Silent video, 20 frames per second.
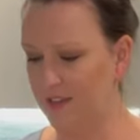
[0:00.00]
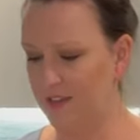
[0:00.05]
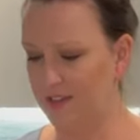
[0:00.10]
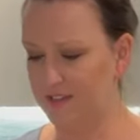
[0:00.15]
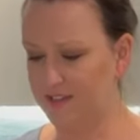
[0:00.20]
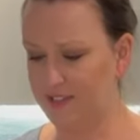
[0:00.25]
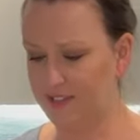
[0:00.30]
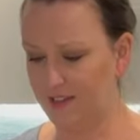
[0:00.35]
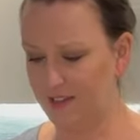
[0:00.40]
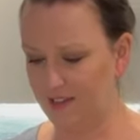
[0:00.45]

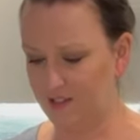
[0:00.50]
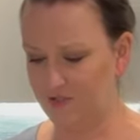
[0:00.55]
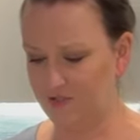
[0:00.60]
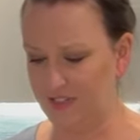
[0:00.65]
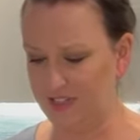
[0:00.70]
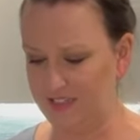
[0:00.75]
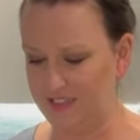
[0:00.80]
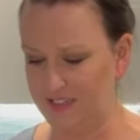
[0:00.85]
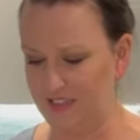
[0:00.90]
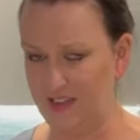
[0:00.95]

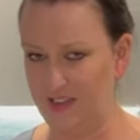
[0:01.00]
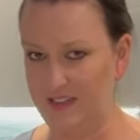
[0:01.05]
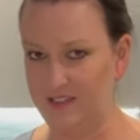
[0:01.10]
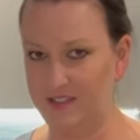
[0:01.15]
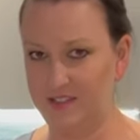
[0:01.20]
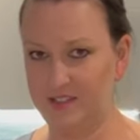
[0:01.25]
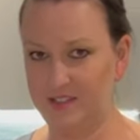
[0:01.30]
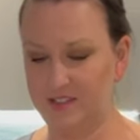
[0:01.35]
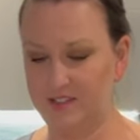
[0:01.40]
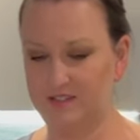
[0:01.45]
dehydrator, and
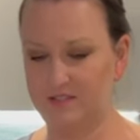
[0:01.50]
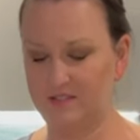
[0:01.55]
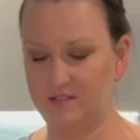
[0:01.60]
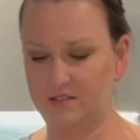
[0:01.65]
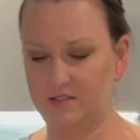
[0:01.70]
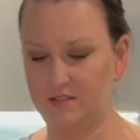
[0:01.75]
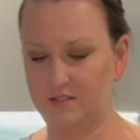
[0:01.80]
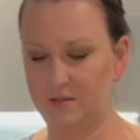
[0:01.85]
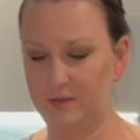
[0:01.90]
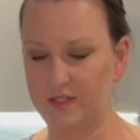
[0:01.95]
it's just,
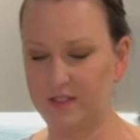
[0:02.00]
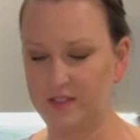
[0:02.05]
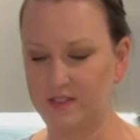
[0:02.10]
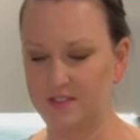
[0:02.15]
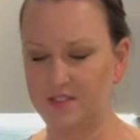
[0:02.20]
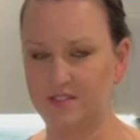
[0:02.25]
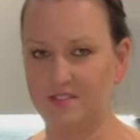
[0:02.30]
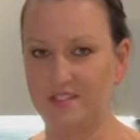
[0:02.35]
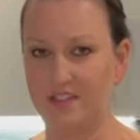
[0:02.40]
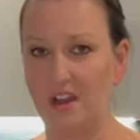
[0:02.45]
to me, that's
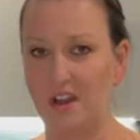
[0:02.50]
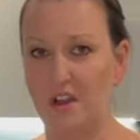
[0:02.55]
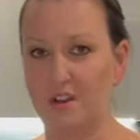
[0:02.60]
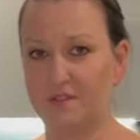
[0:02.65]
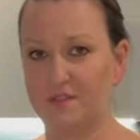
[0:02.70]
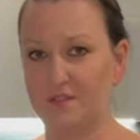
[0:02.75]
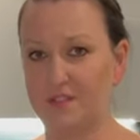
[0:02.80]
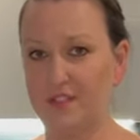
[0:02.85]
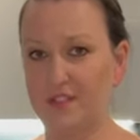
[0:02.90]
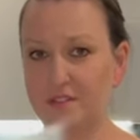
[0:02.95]
just
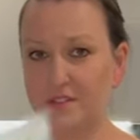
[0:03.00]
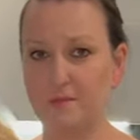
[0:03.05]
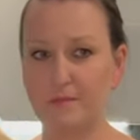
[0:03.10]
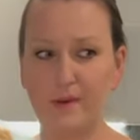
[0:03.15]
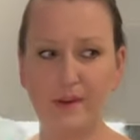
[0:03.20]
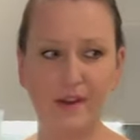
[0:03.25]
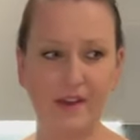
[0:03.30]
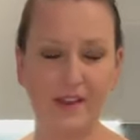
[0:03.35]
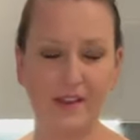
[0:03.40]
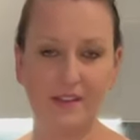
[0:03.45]
daft. You can
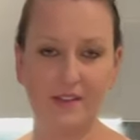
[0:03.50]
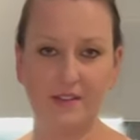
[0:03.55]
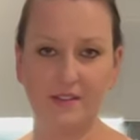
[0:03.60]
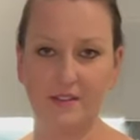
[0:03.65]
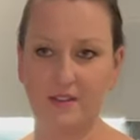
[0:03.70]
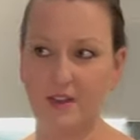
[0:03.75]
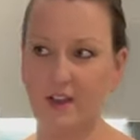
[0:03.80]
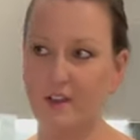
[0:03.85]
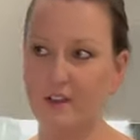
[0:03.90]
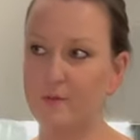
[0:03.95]
buy,
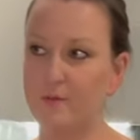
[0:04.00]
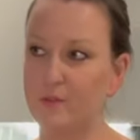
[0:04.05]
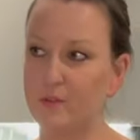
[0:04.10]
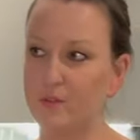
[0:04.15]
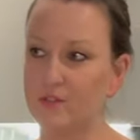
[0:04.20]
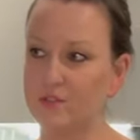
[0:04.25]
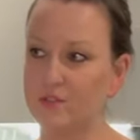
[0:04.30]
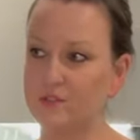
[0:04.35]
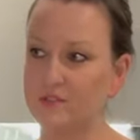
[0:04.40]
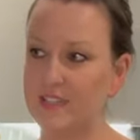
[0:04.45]
I've
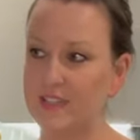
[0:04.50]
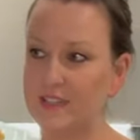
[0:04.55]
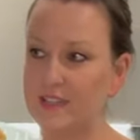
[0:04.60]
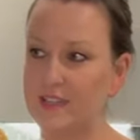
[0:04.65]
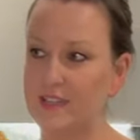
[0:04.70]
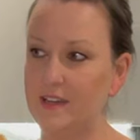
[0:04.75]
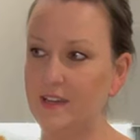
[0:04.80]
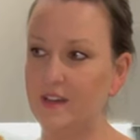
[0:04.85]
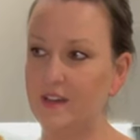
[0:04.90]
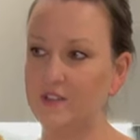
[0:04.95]
bought 10
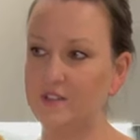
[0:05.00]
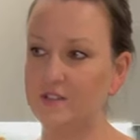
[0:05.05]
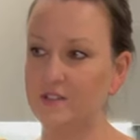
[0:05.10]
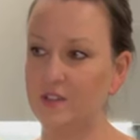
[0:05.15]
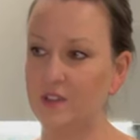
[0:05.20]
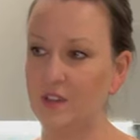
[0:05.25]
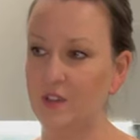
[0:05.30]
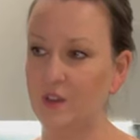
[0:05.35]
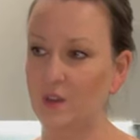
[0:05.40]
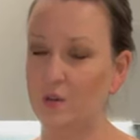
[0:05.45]
kilos
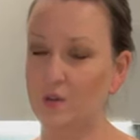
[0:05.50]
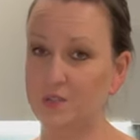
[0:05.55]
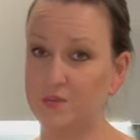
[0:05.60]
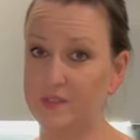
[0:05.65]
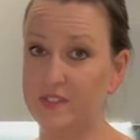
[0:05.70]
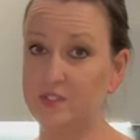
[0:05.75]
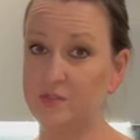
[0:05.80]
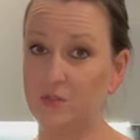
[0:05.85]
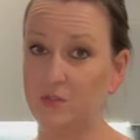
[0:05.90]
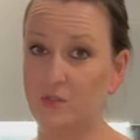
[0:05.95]
of
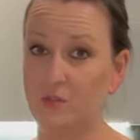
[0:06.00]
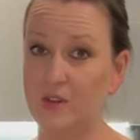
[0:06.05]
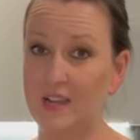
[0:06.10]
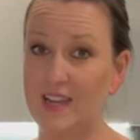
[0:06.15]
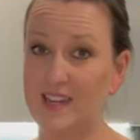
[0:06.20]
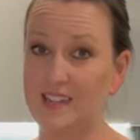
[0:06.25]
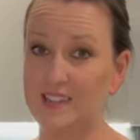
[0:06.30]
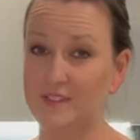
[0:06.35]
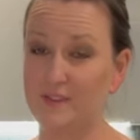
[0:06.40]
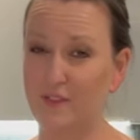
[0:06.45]
sweet corn,
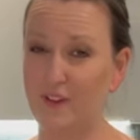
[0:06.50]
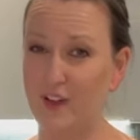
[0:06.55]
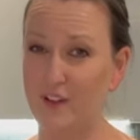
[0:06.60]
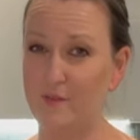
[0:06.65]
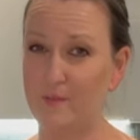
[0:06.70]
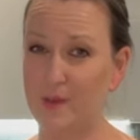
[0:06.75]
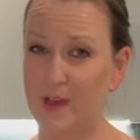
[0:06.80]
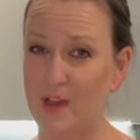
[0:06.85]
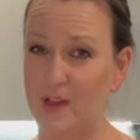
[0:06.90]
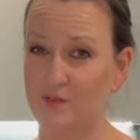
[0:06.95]
and it's
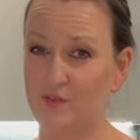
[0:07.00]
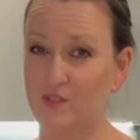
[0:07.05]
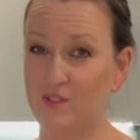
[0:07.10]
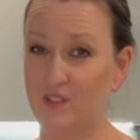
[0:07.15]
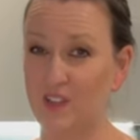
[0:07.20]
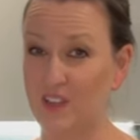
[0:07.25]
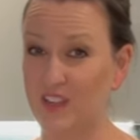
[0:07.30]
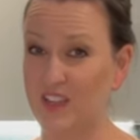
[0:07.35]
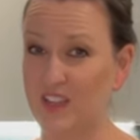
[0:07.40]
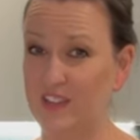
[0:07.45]
£5
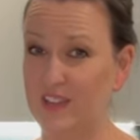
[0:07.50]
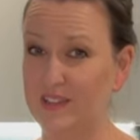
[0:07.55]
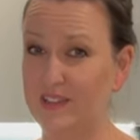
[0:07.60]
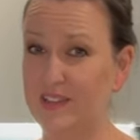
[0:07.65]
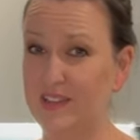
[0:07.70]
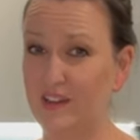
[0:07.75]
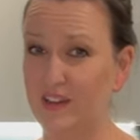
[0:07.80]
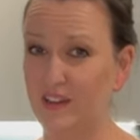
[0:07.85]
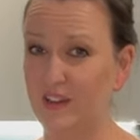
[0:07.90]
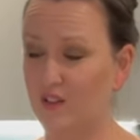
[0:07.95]
a
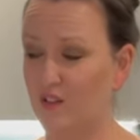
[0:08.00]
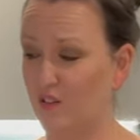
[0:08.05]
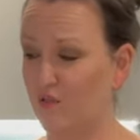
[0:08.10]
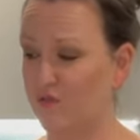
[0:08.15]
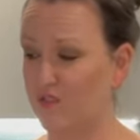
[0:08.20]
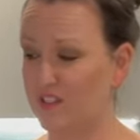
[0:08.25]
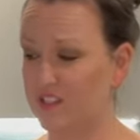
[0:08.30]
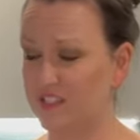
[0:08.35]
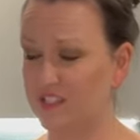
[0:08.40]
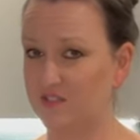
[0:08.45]
kilo,
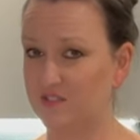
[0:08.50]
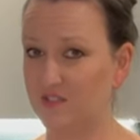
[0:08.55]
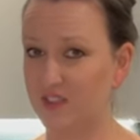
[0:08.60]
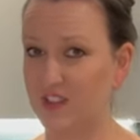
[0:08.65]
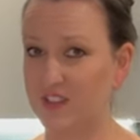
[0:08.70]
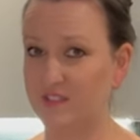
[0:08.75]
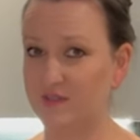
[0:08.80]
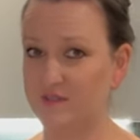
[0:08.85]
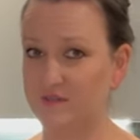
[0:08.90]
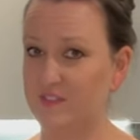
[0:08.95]
already
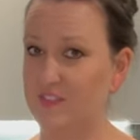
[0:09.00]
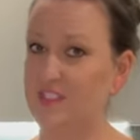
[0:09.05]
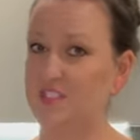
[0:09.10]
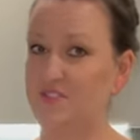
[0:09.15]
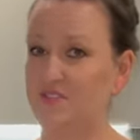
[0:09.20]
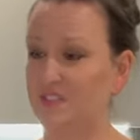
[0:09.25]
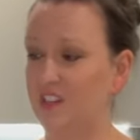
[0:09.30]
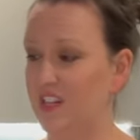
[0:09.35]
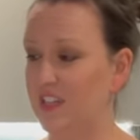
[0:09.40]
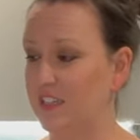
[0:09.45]
dried,
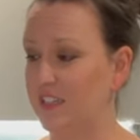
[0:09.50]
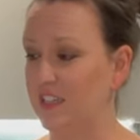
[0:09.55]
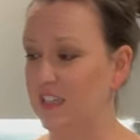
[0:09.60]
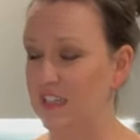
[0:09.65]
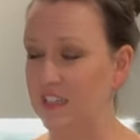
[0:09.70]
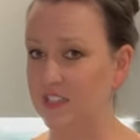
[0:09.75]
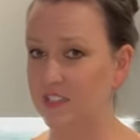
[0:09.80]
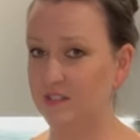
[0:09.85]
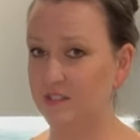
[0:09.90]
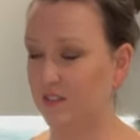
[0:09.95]
freeze-dried,
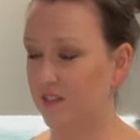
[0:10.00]
so